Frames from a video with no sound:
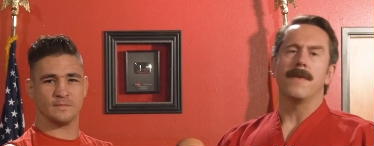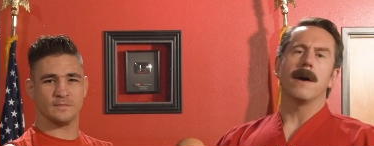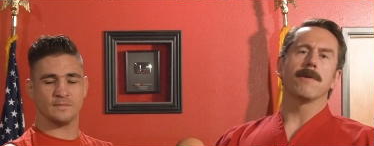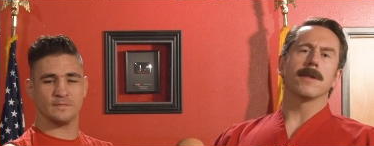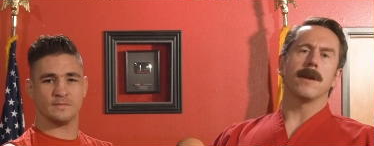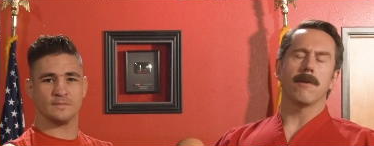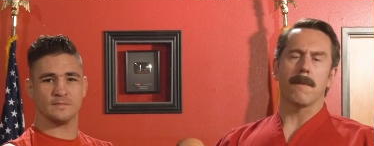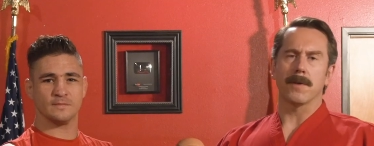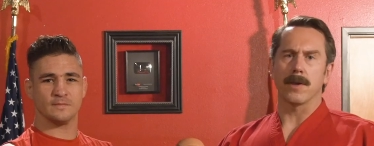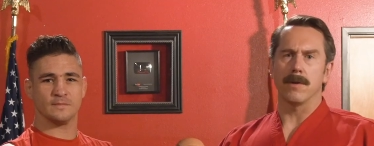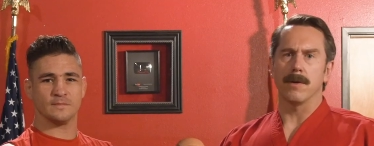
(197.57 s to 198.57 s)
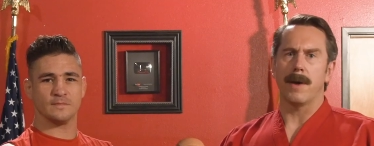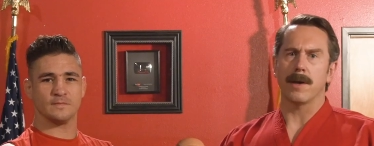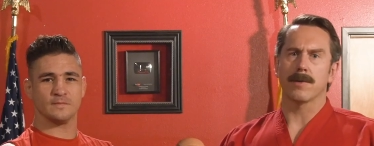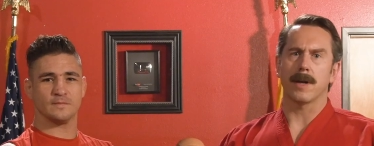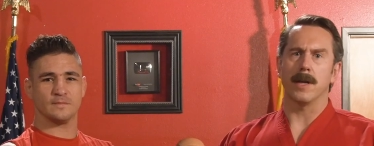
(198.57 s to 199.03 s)
Speaker 1: that was another episode of
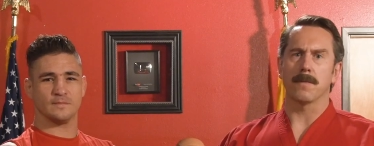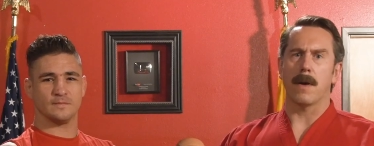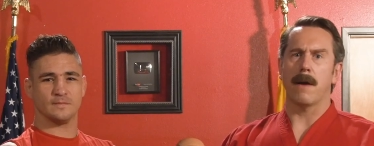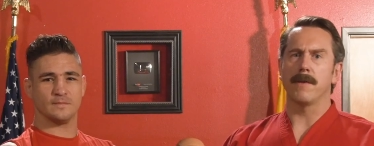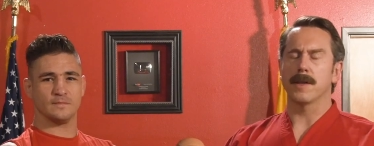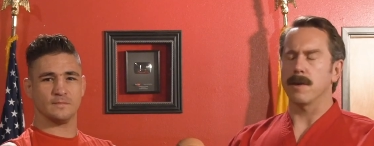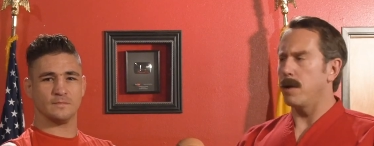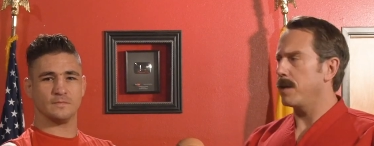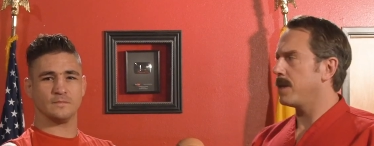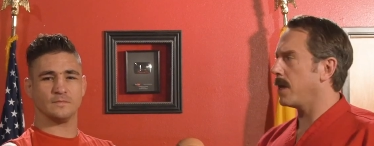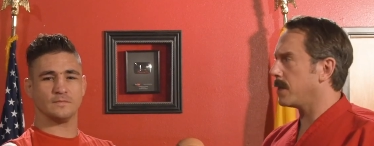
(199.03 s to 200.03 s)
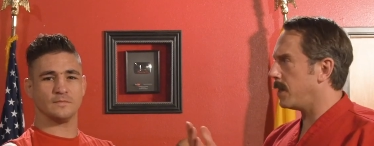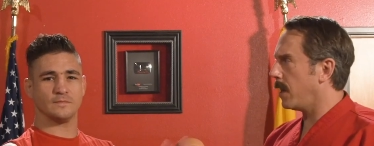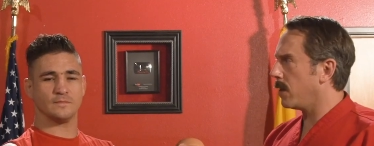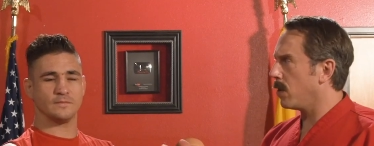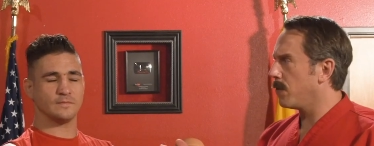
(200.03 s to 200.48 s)
Master Ken's Privates. I want to thank
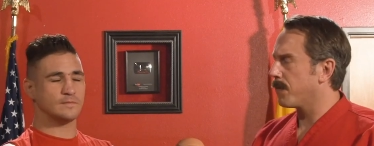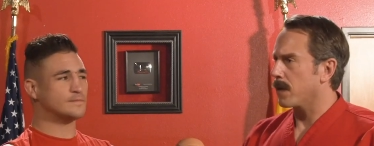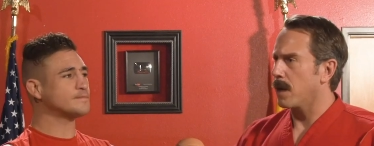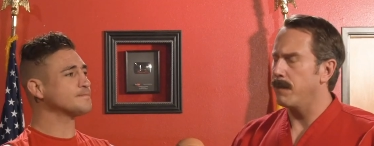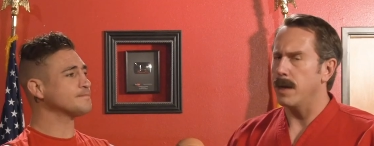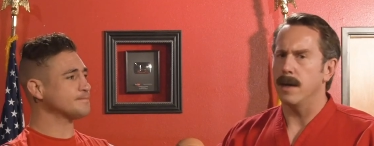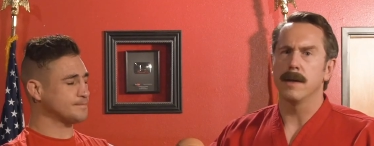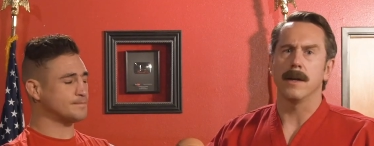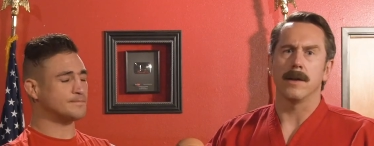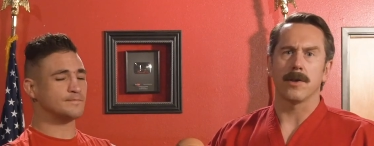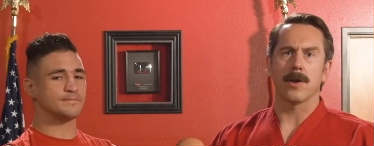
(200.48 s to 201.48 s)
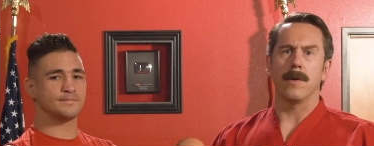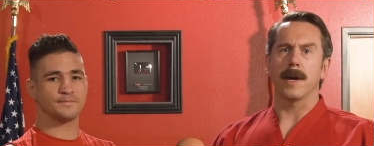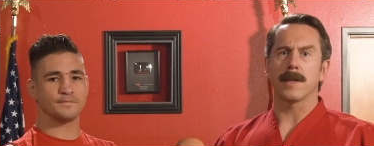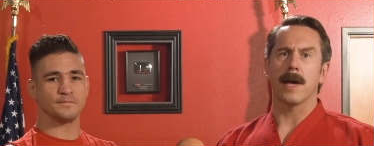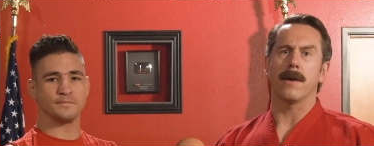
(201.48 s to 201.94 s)
Diego for coming in and
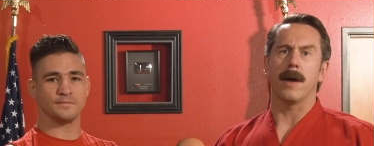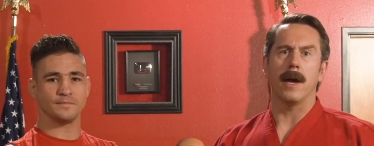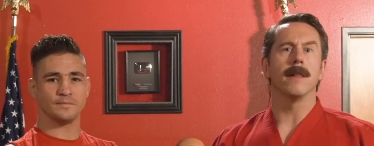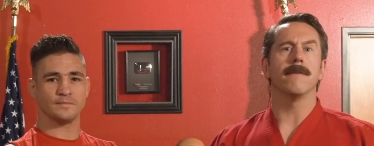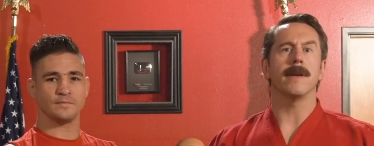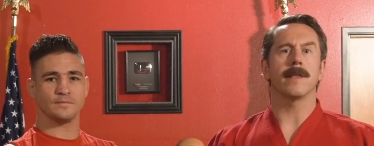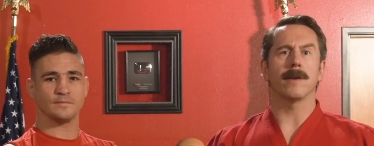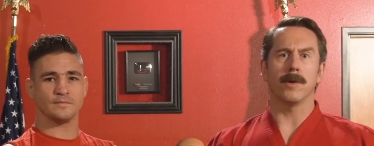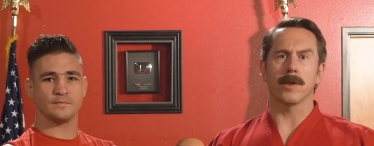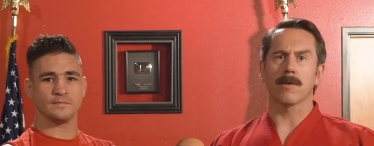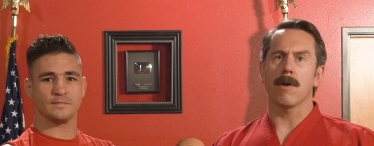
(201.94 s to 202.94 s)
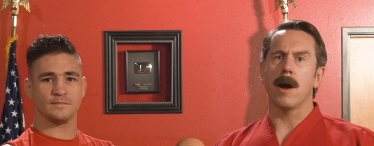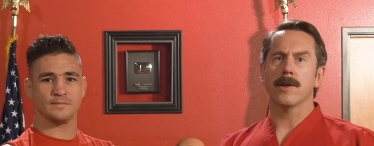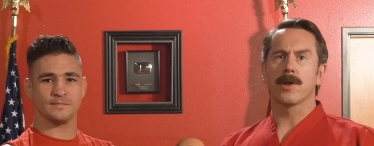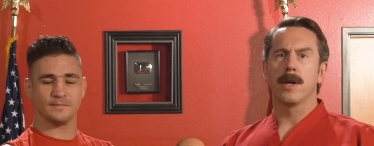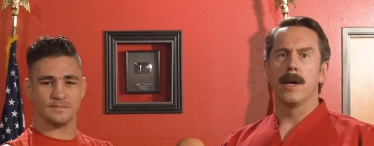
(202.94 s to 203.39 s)
showing us how to elevate someone's
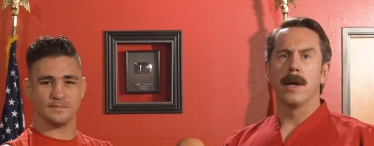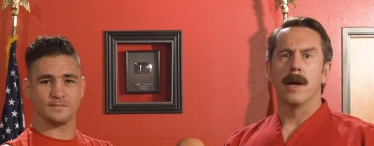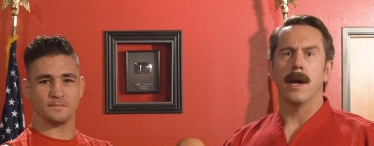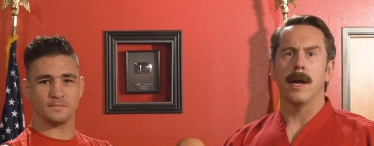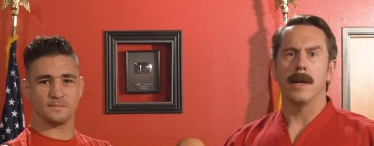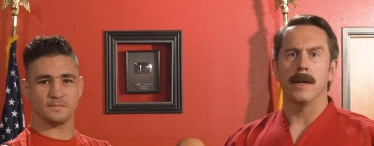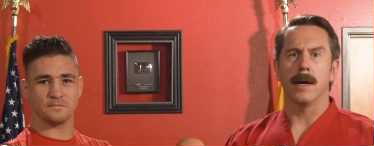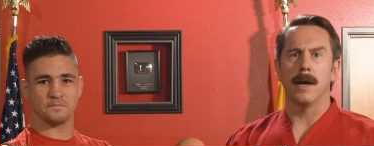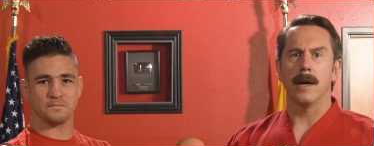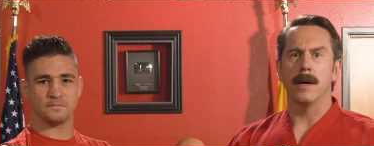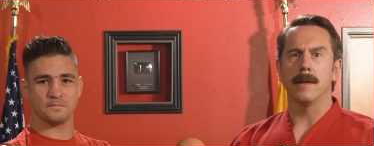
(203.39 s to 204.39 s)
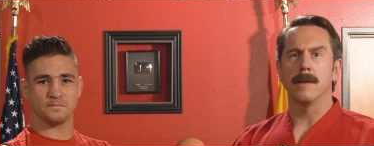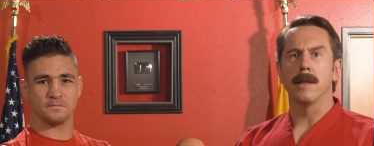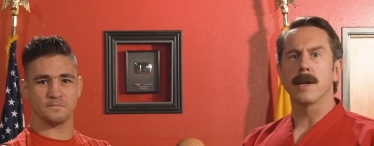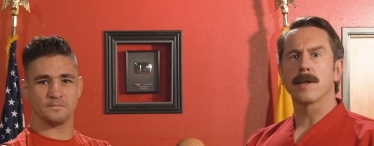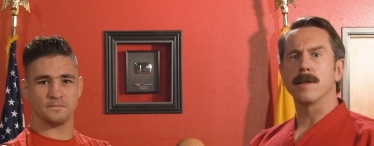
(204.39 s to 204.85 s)
crotch. And uh,
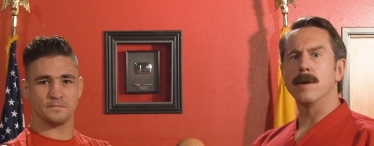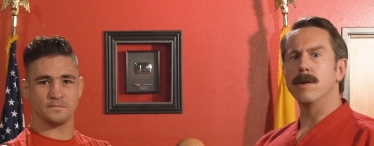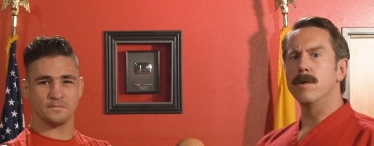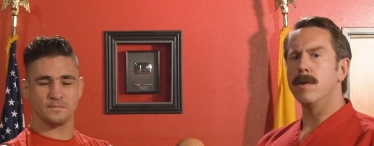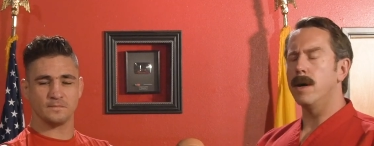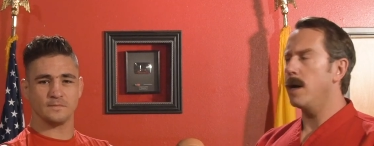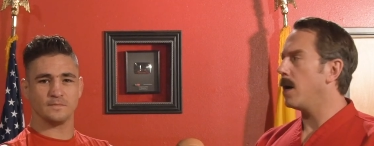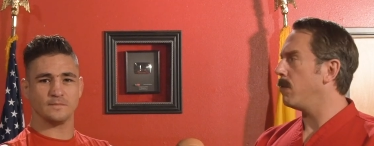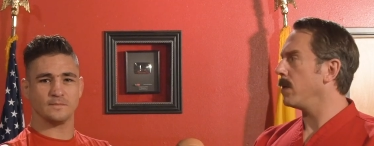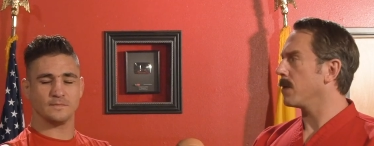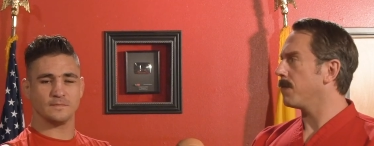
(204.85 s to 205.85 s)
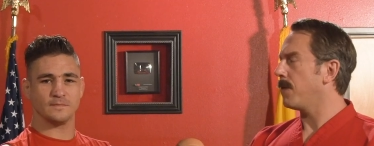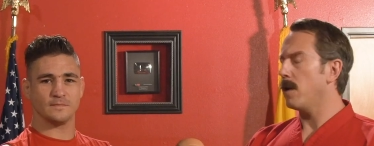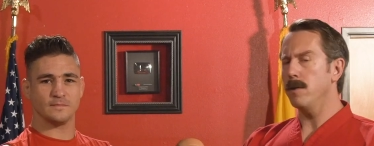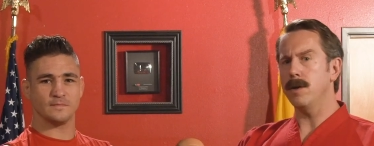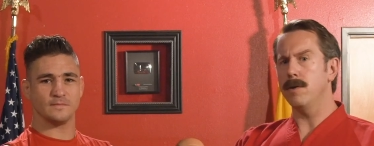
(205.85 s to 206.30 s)
let us know uh, how we can
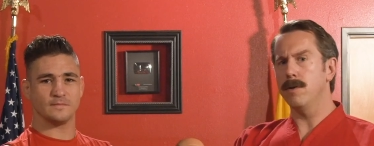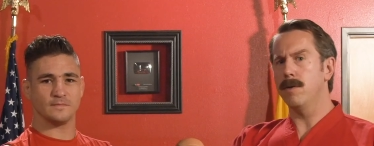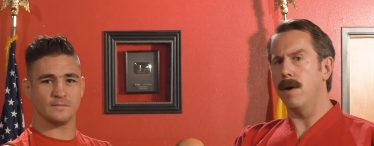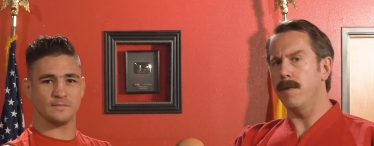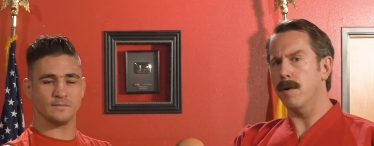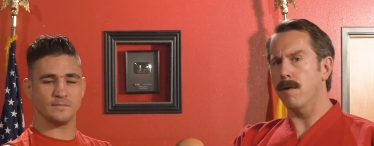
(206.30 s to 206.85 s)
follow you on the